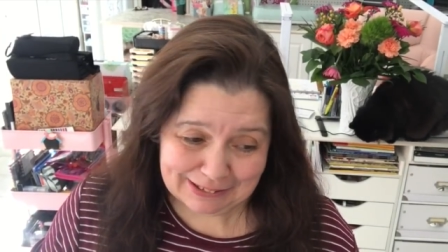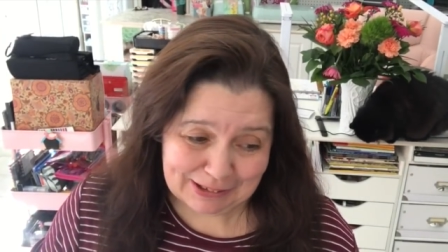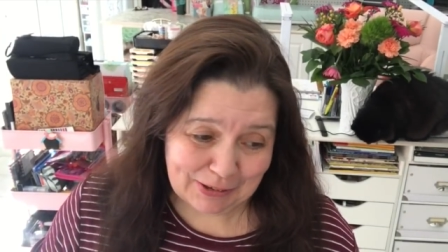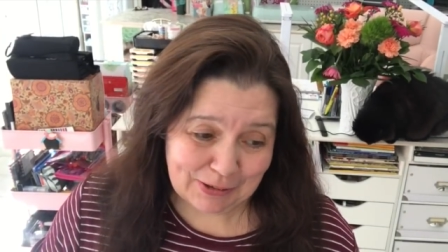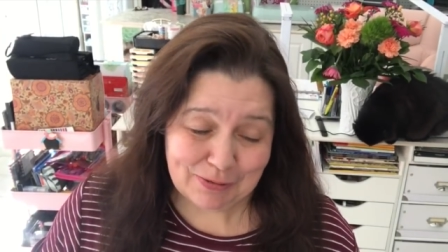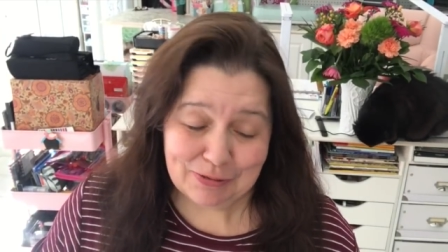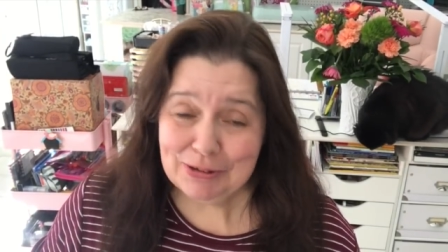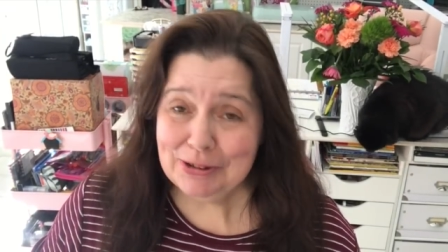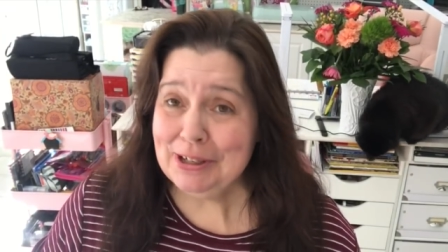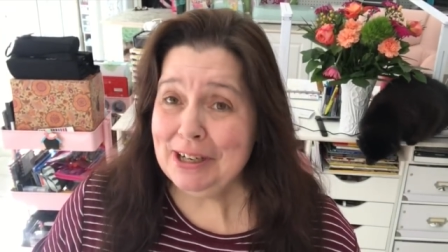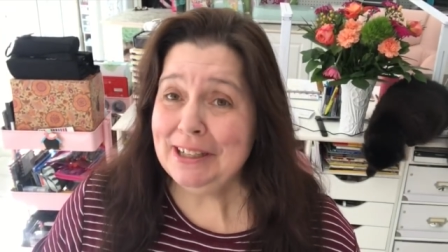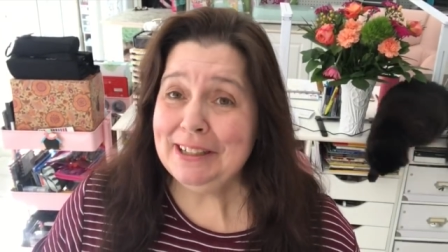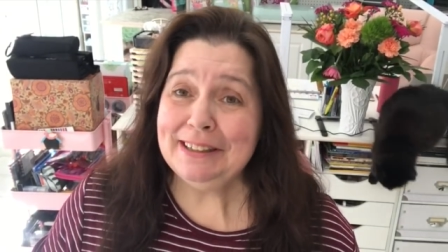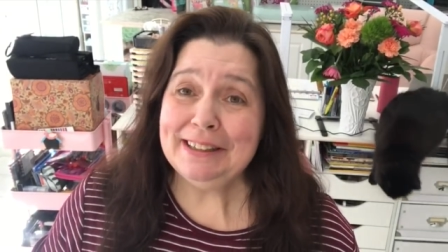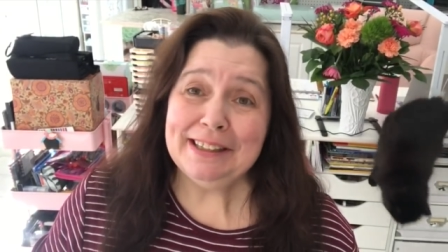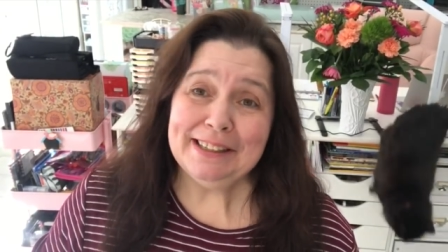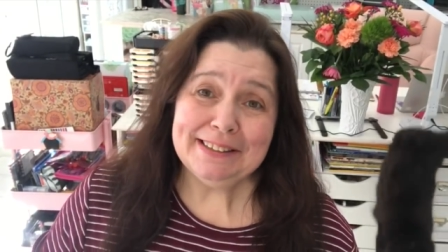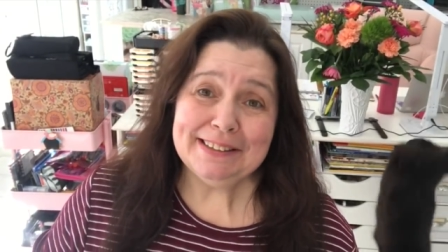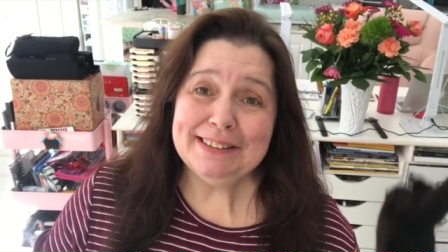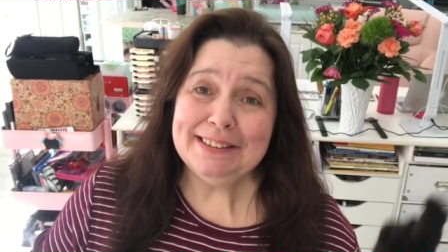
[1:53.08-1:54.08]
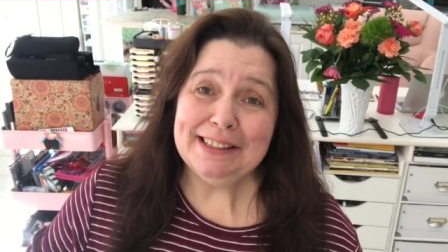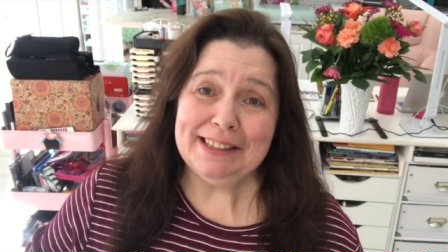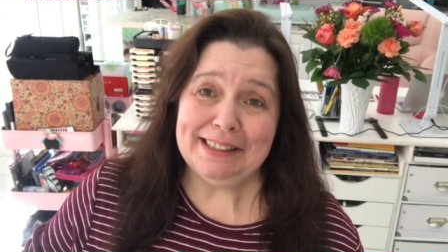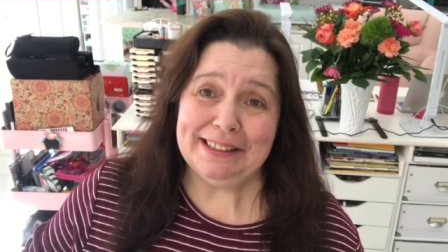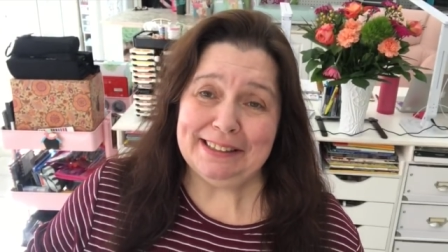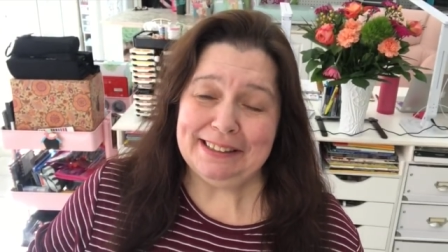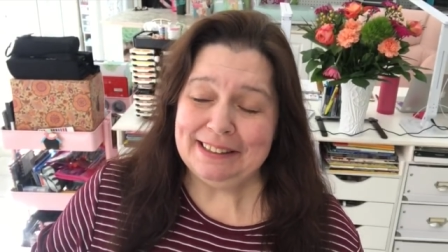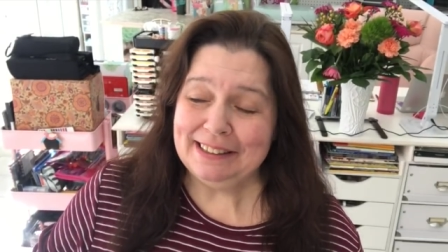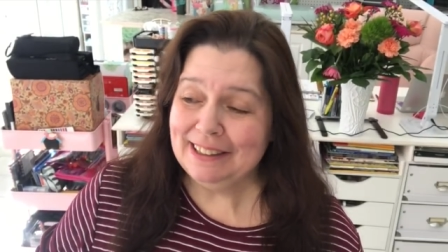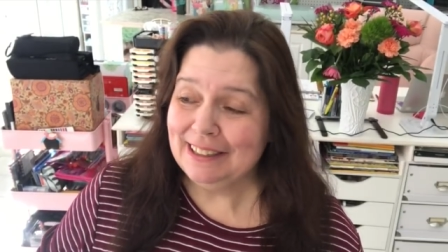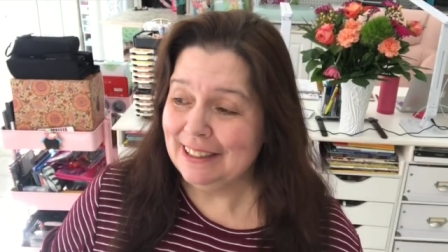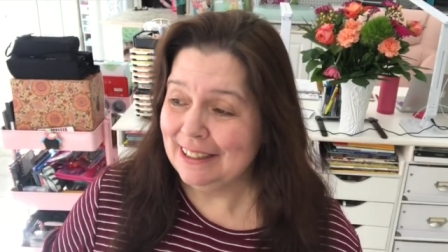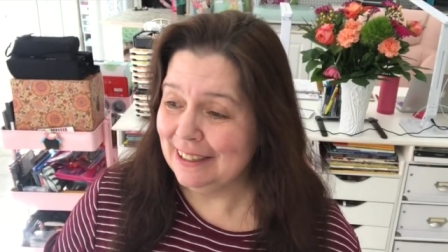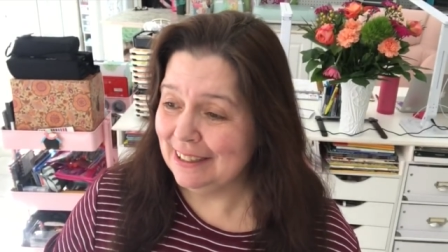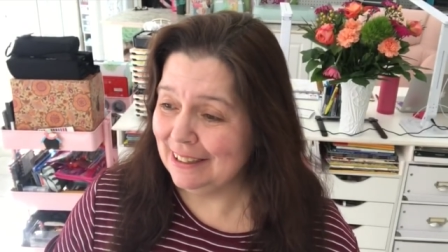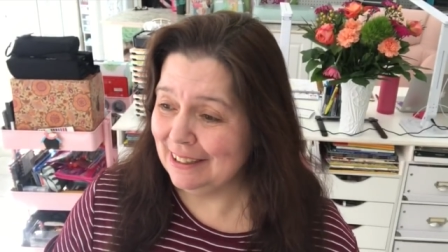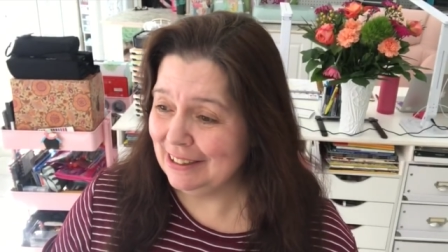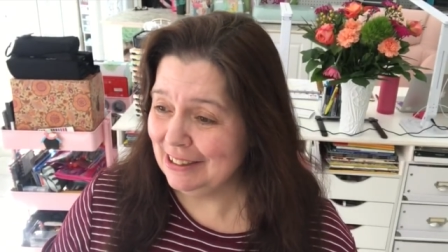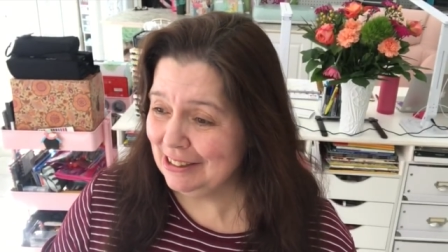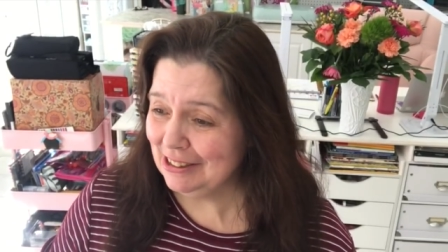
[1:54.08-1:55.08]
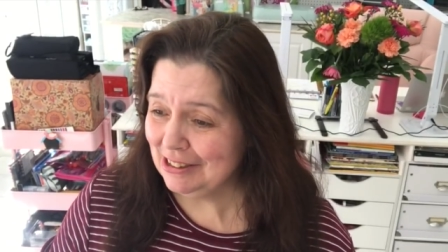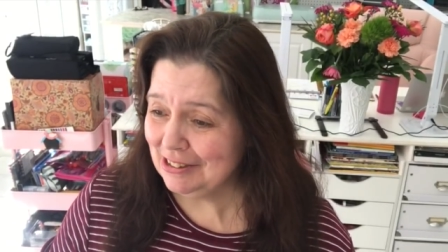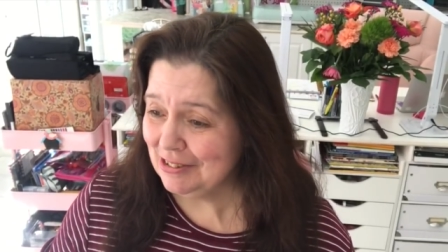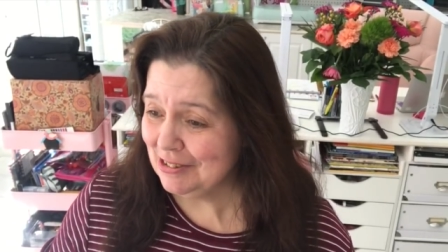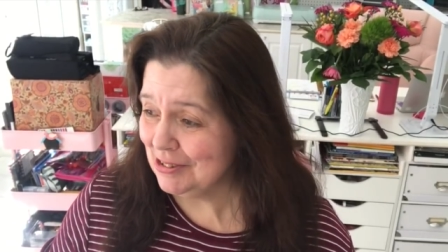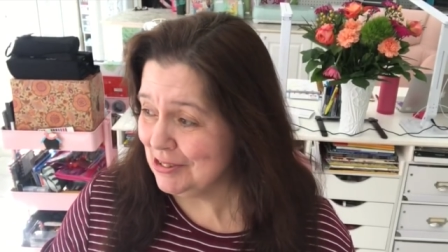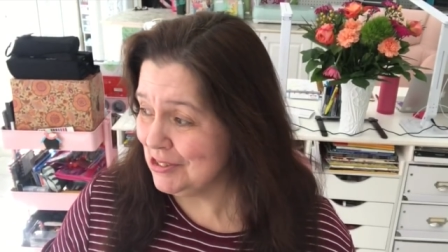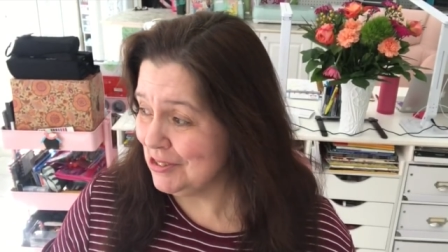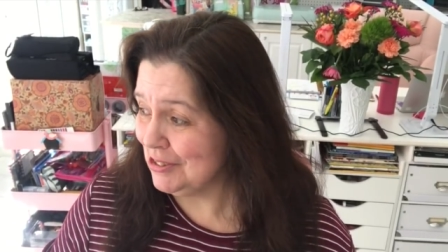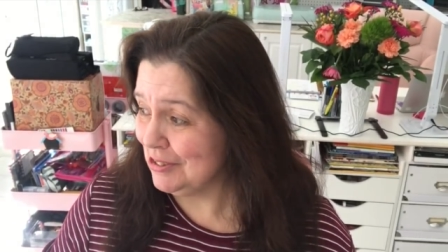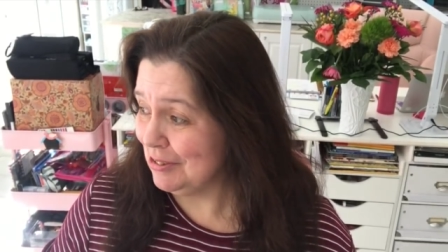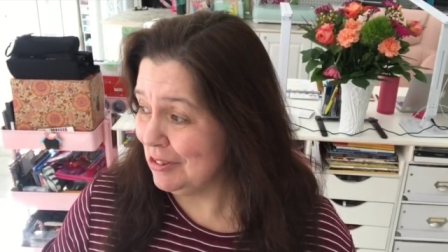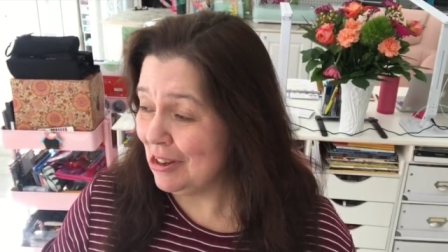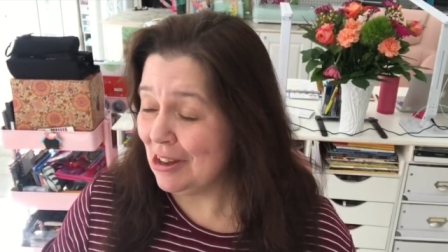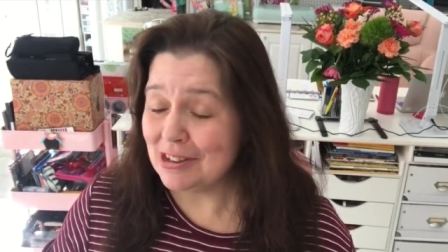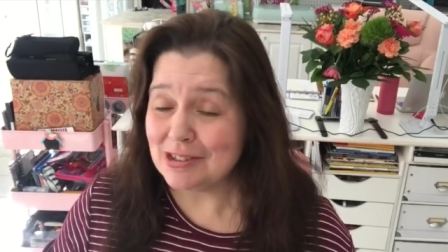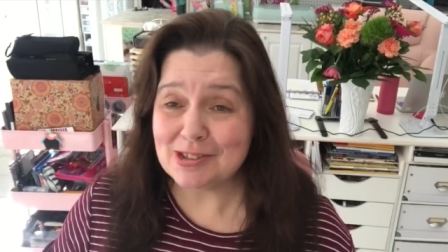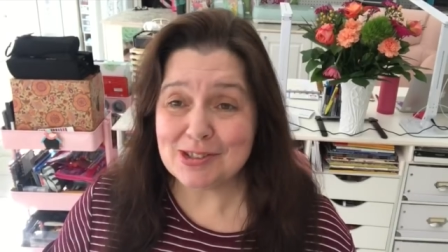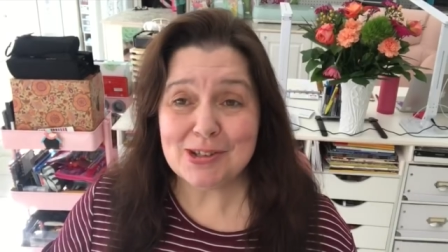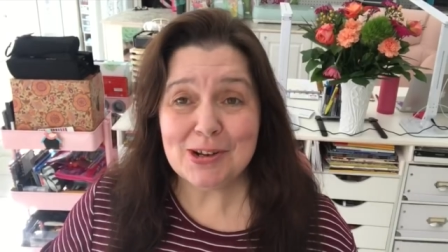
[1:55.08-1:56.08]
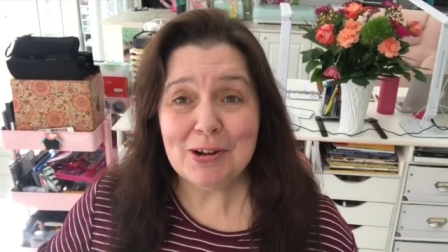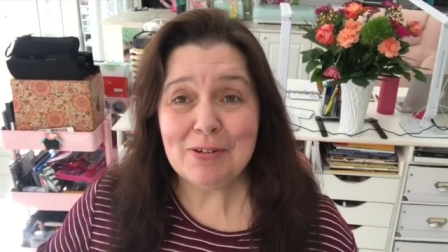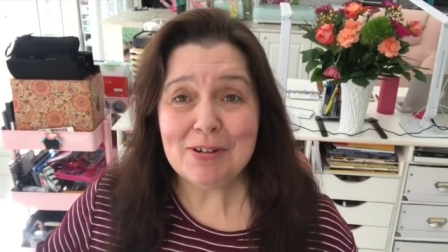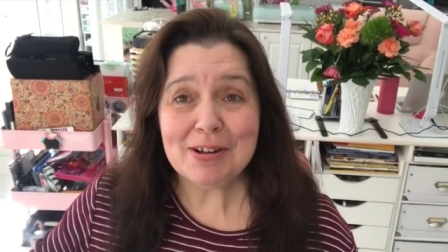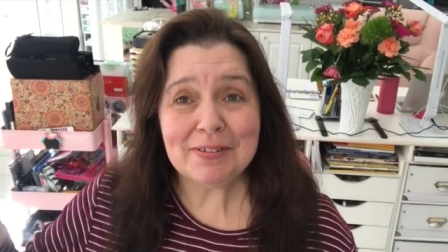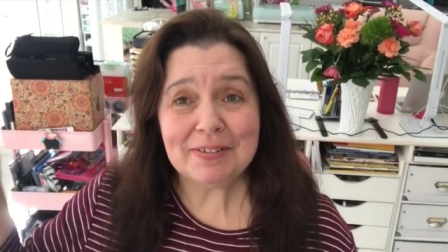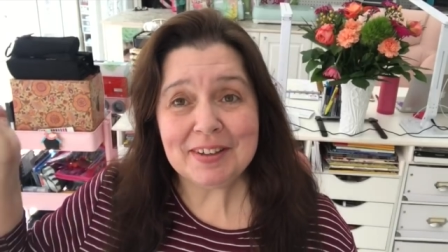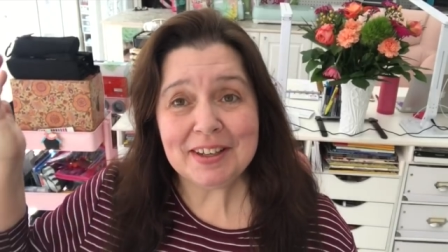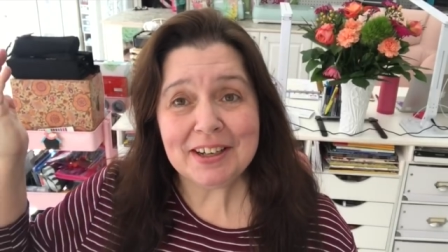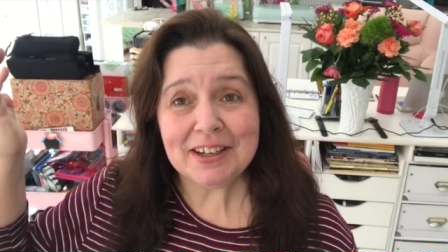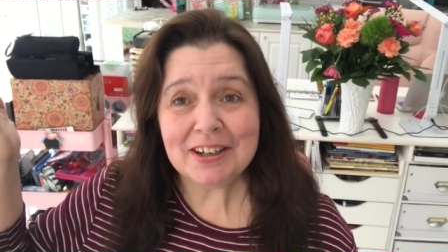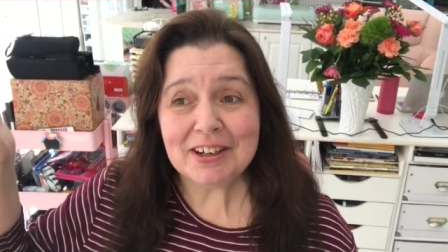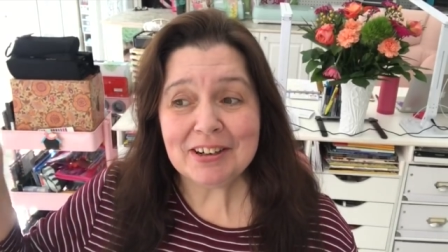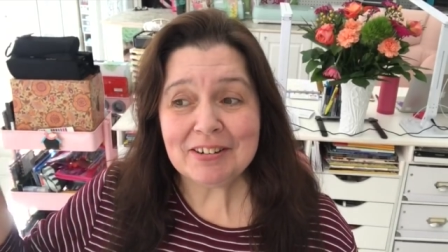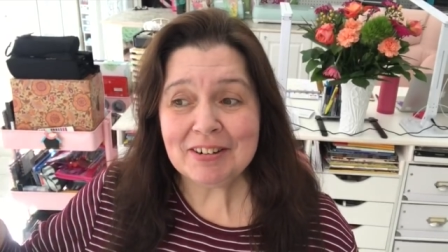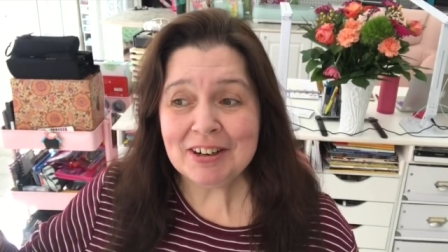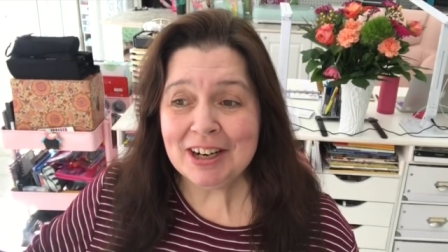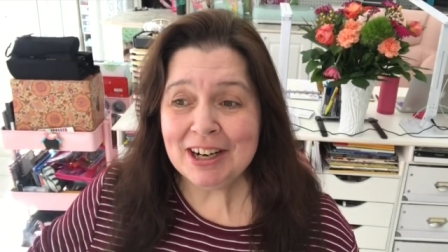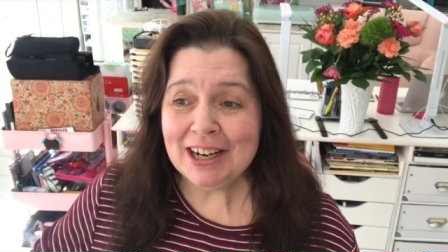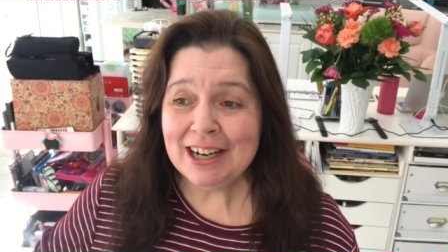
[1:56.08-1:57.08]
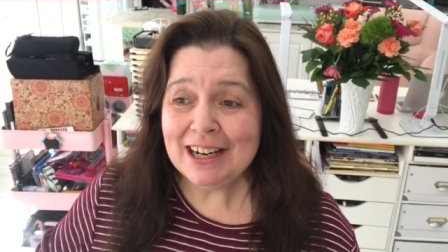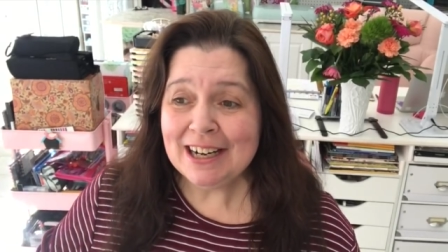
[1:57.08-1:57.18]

overnight last night. And there's a lot of snow out there